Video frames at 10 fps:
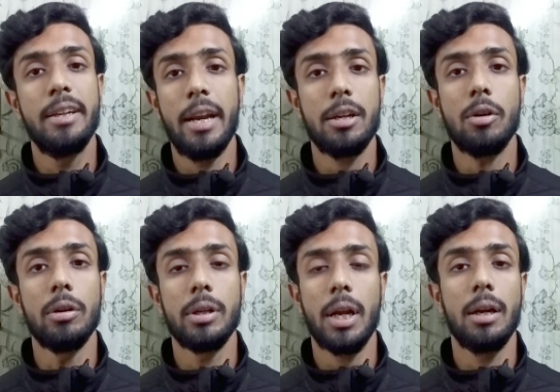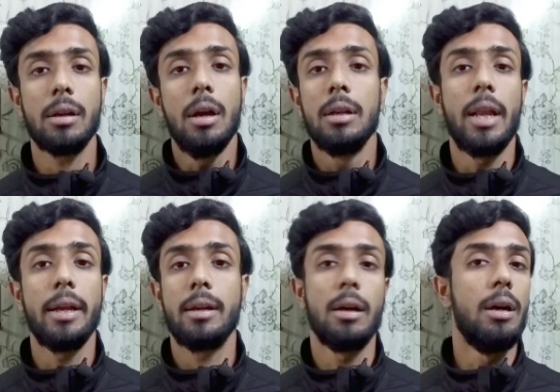great content
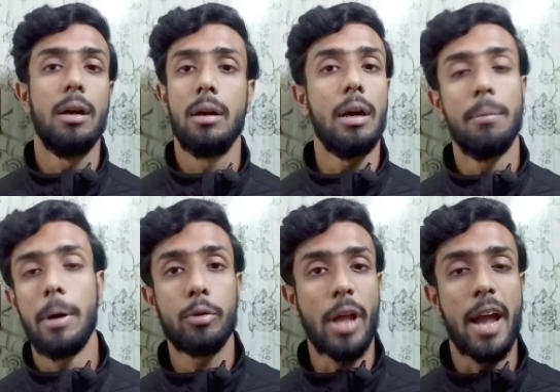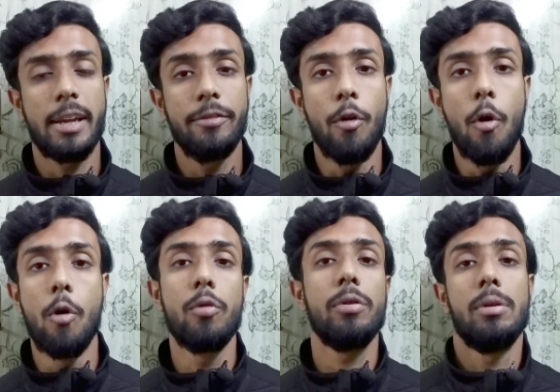like uh, about hacking
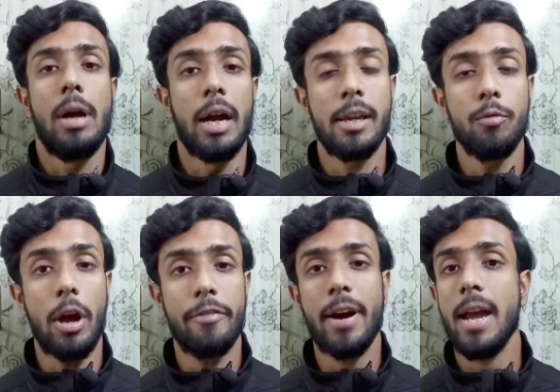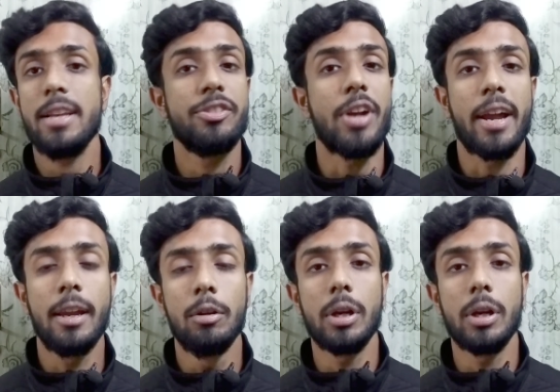phone, hacking Wi-Fi, tracking